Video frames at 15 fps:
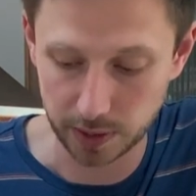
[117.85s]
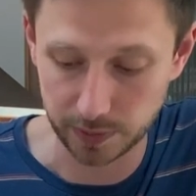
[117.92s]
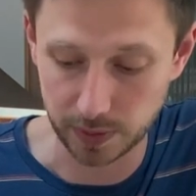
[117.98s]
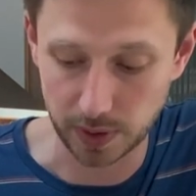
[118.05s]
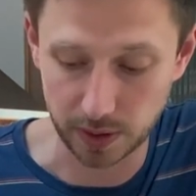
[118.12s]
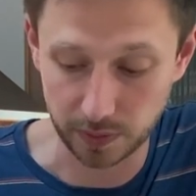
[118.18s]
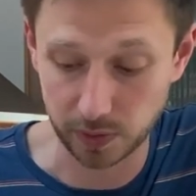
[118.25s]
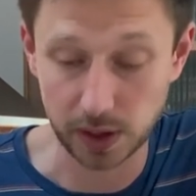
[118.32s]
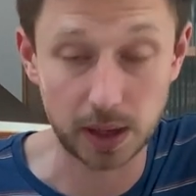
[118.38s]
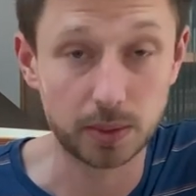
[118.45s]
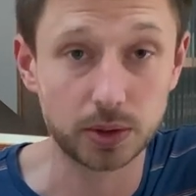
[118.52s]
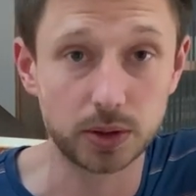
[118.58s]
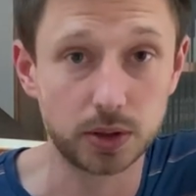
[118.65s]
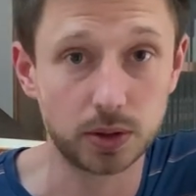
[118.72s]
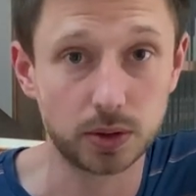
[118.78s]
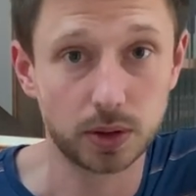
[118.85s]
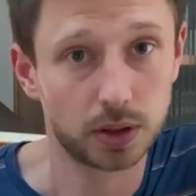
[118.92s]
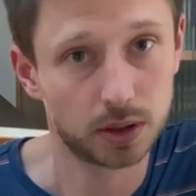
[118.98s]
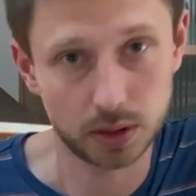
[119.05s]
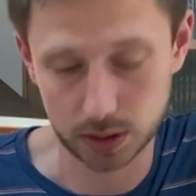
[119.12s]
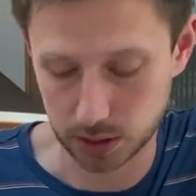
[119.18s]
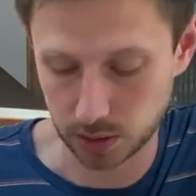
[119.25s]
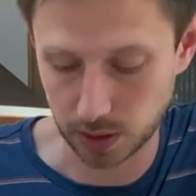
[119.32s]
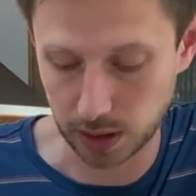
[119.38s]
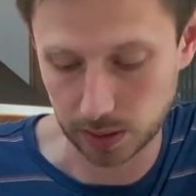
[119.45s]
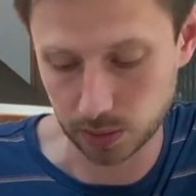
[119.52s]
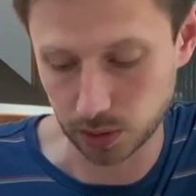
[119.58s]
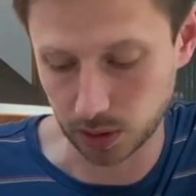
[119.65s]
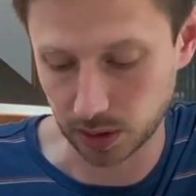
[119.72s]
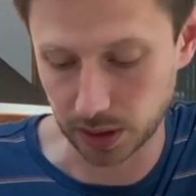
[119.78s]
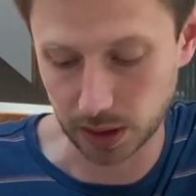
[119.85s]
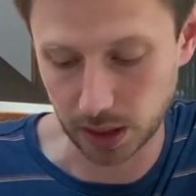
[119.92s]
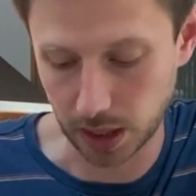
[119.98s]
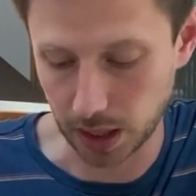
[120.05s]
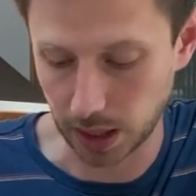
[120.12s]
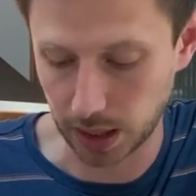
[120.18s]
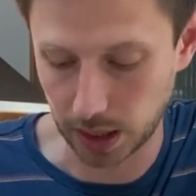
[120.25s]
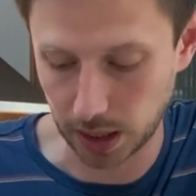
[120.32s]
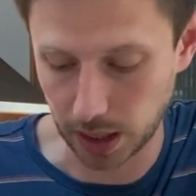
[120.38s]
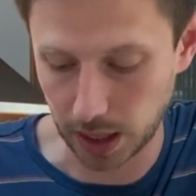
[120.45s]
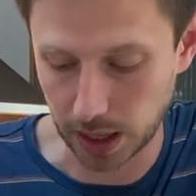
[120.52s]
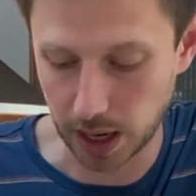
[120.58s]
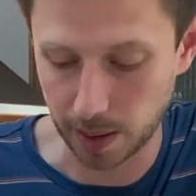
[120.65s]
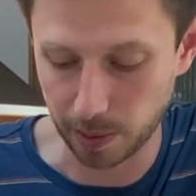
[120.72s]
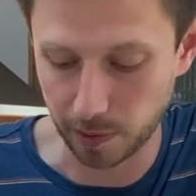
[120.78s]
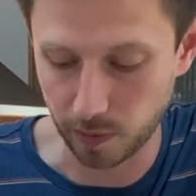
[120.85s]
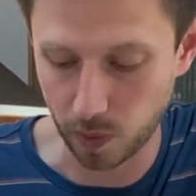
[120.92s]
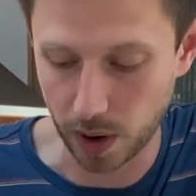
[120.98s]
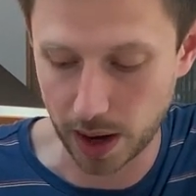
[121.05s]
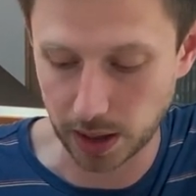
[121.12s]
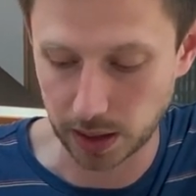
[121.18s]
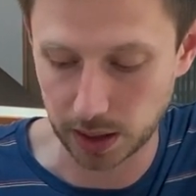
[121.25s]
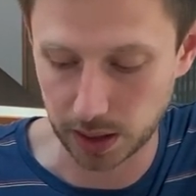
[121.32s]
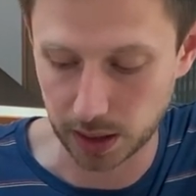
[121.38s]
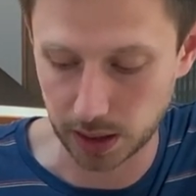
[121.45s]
If you're able to do it, that's great. I'm doing a cup of white and